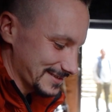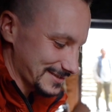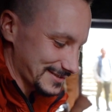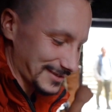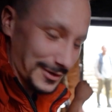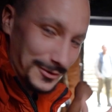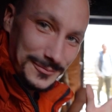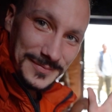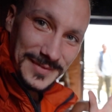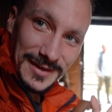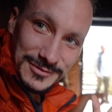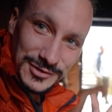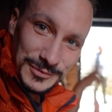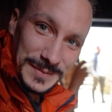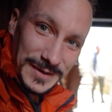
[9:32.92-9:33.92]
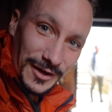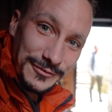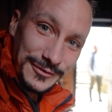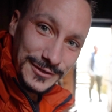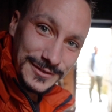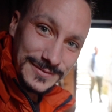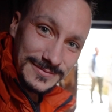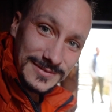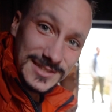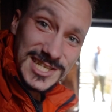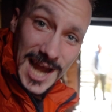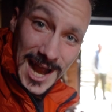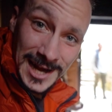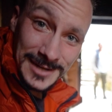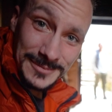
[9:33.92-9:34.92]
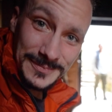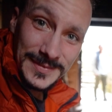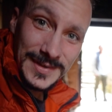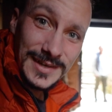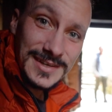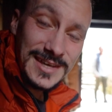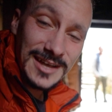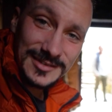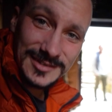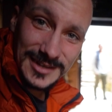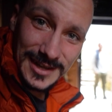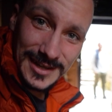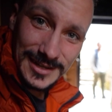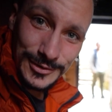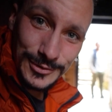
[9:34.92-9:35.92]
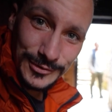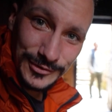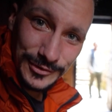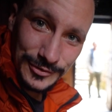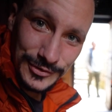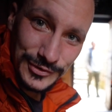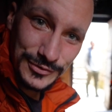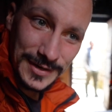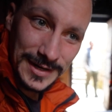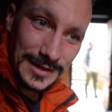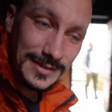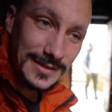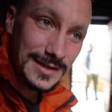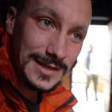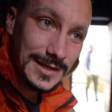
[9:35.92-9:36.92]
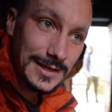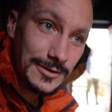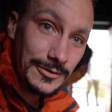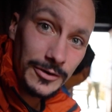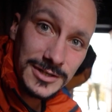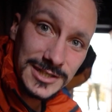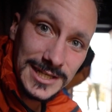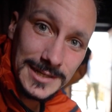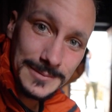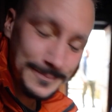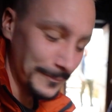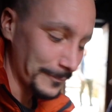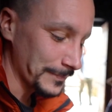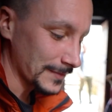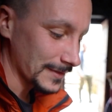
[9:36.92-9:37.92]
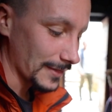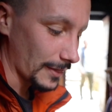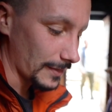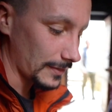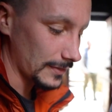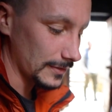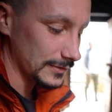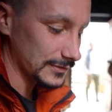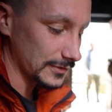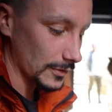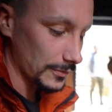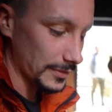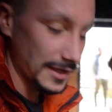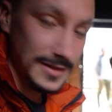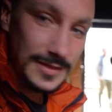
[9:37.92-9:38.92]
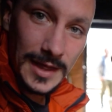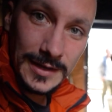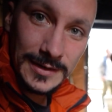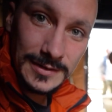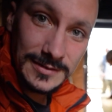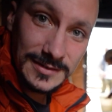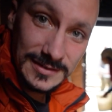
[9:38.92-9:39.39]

So I've just been offered Chang. Yesterday you saw us drink the raksi. So they then